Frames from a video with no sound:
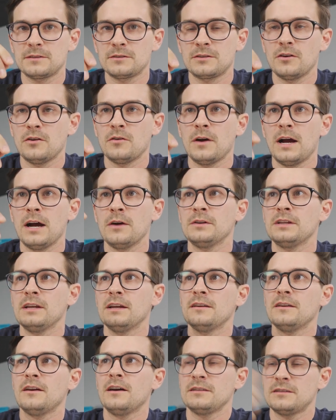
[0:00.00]
So I would
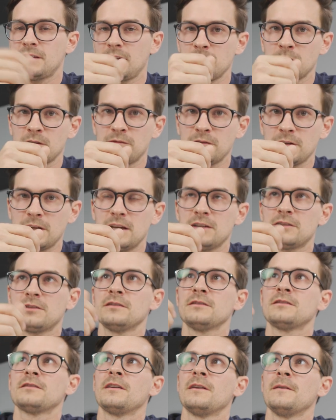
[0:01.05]
get non-stop
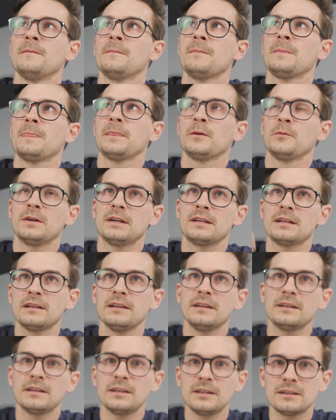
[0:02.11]
notifications, and when I'd
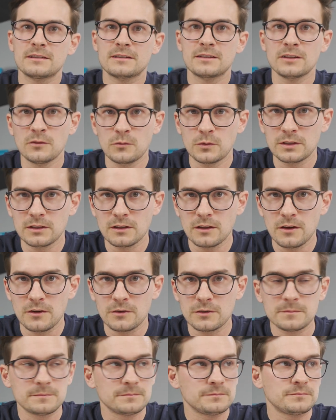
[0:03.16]
click, it still wouldn't
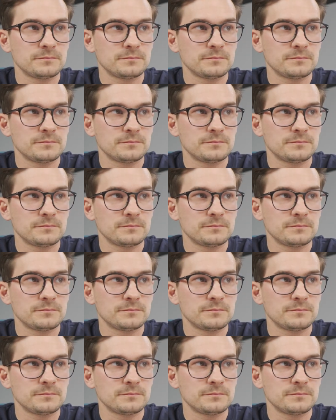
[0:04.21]
load.